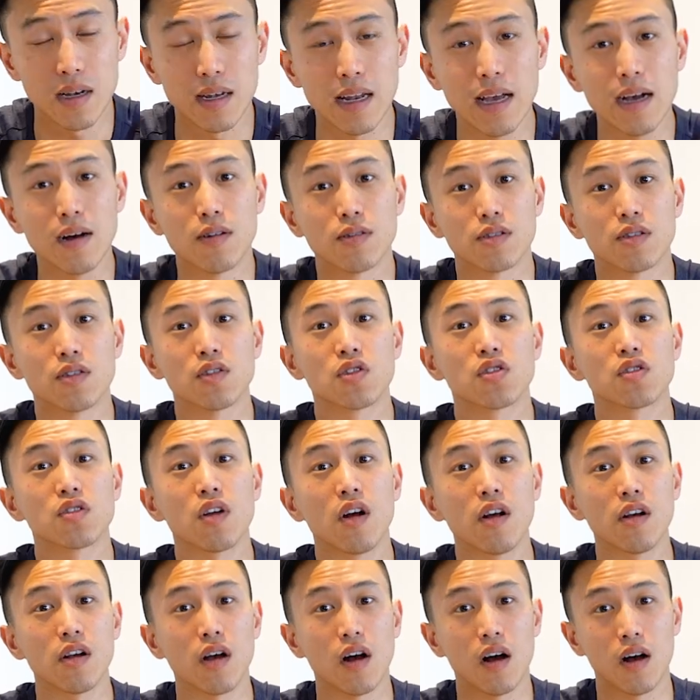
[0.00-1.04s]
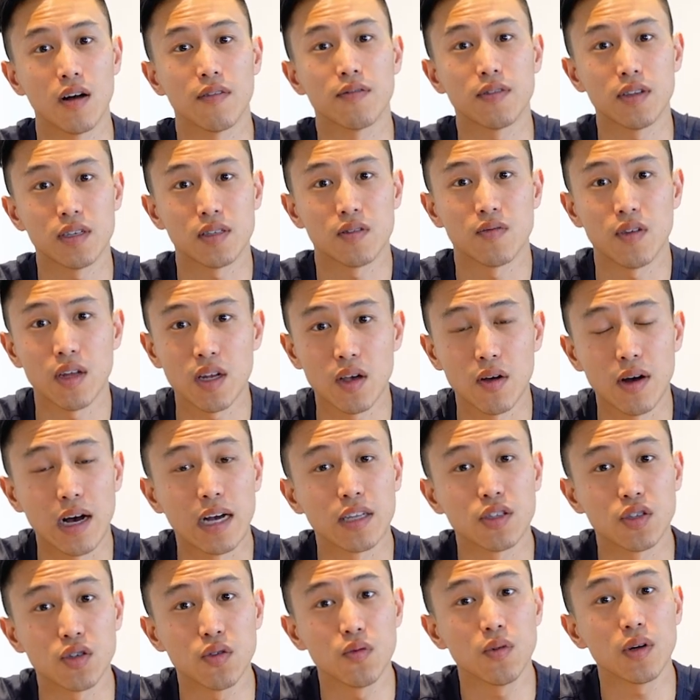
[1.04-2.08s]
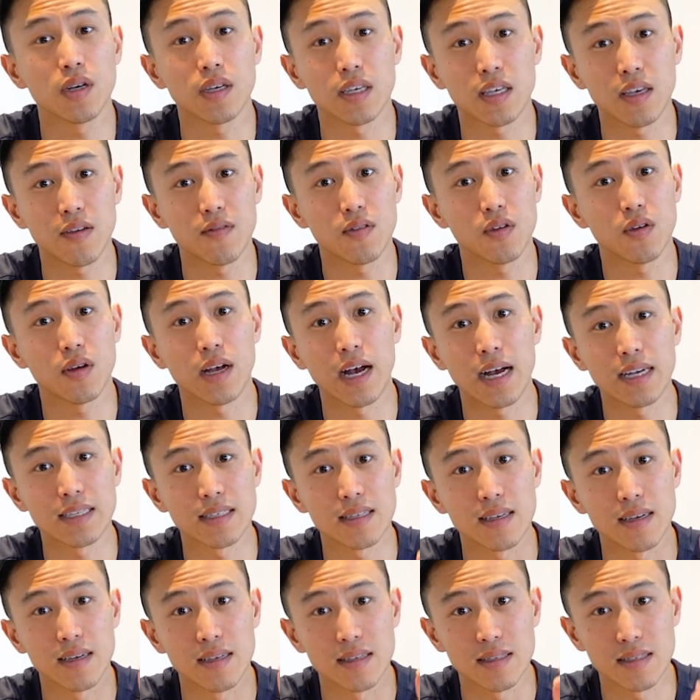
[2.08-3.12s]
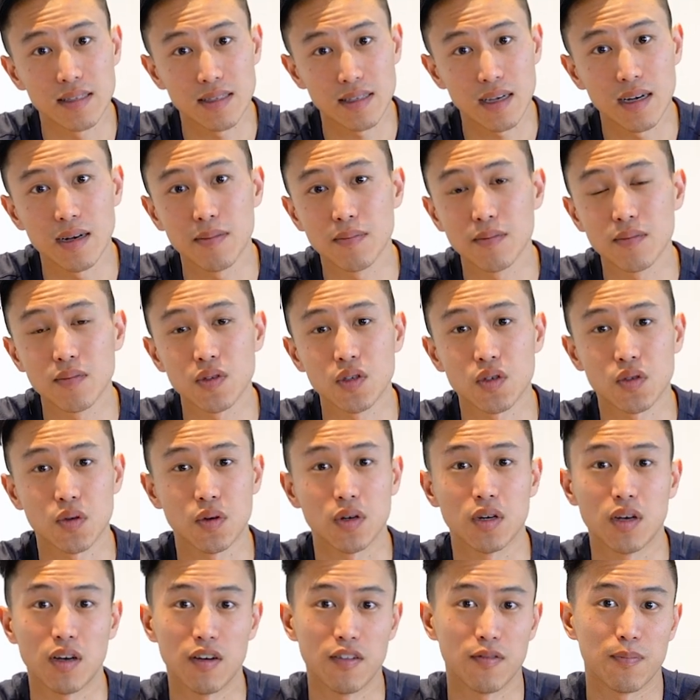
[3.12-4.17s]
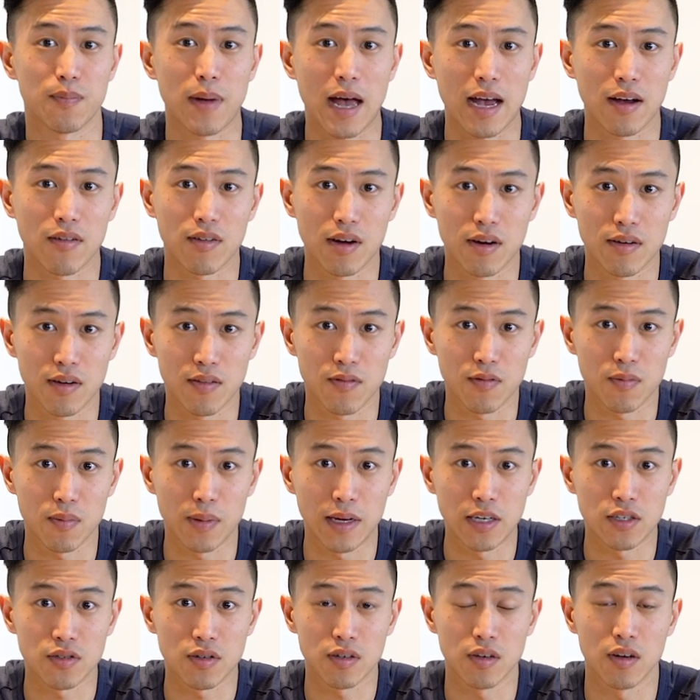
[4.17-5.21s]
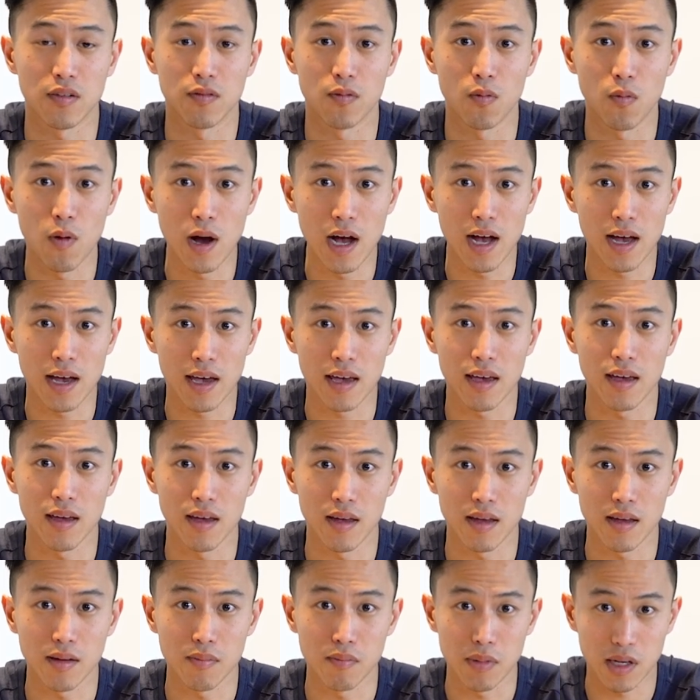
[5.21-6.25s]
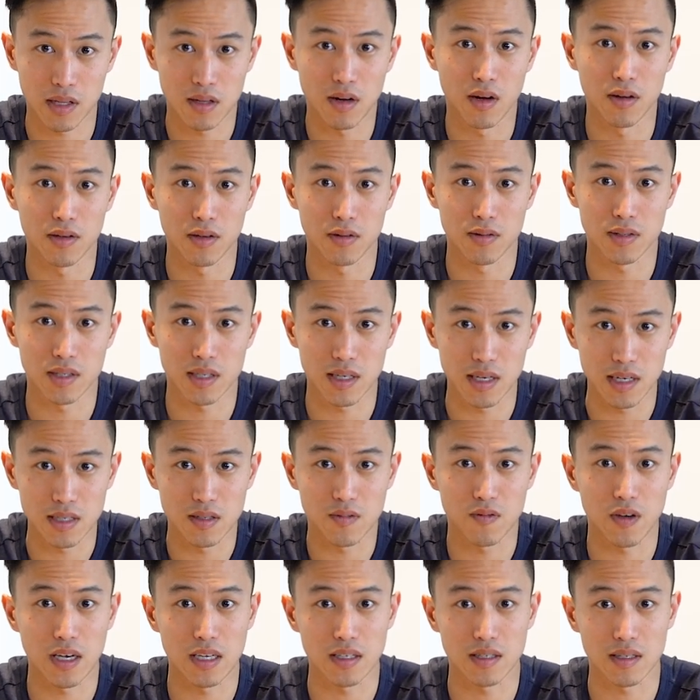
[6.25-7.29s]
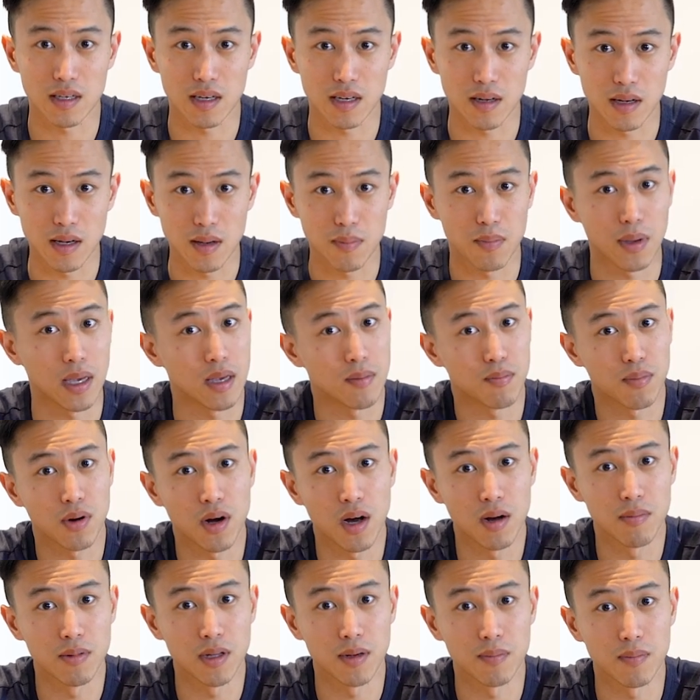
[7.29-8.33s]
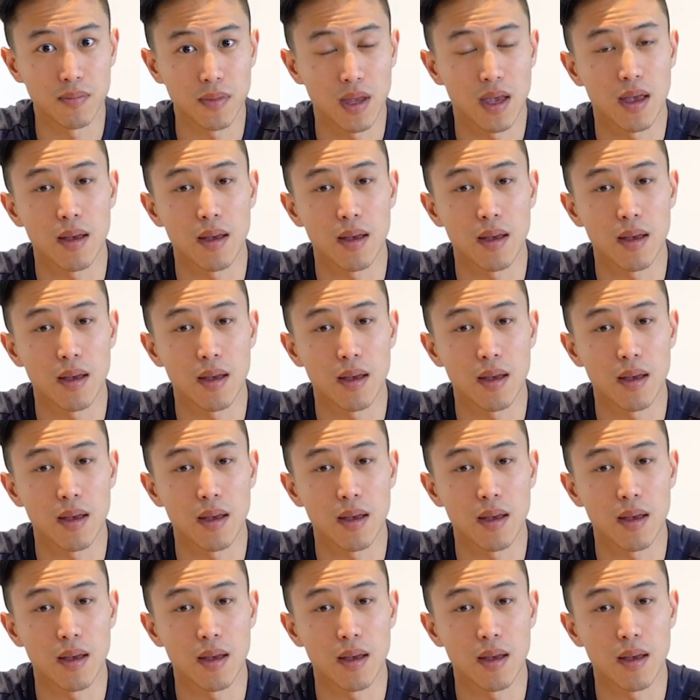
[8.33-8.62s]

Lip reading: Now, to start off this video, I do want to give you guys some sort of background information of why McDonald's is facing a big problem.